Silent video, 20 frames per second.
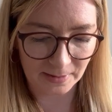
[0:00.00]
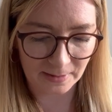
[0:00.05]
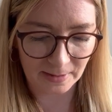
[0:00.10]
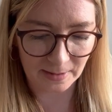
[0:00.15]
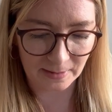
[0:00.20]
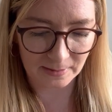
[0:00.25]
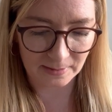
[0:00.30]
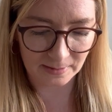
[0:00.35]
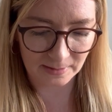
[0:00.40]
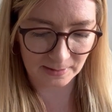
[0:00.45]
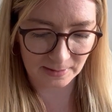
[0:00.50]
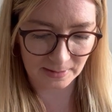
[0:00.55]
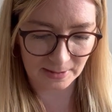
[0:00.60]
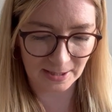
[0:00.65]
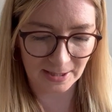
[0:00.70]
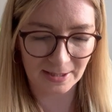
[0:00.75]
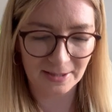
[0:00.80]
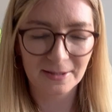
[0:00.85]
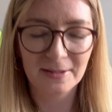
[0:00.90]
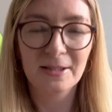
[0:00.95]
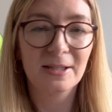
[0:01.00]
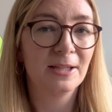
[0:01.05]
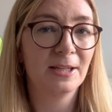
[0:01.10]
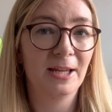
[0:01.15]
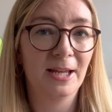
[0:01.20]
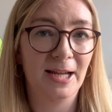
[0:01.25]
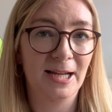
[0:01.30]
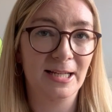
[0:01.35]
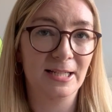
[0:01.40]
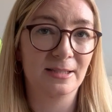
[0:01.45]
that
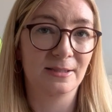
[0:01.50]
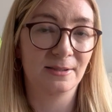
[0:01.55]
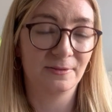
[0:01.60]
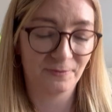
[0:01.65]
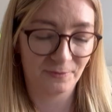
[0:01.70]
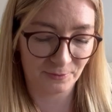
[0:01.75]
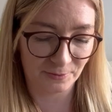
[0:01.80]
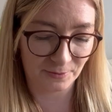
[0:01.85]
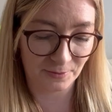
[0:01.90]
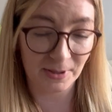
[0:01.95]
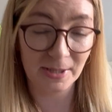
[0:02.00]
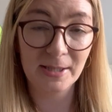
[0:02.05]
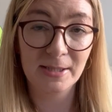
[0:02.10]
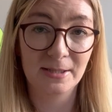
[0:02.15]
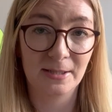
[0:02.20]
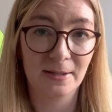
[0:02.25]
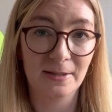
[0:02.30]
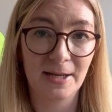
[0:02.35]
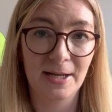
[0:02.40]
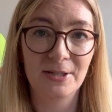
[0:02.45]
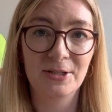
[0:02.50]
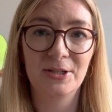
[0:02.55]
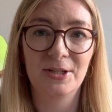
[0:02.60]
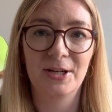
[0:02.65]
is for Easter next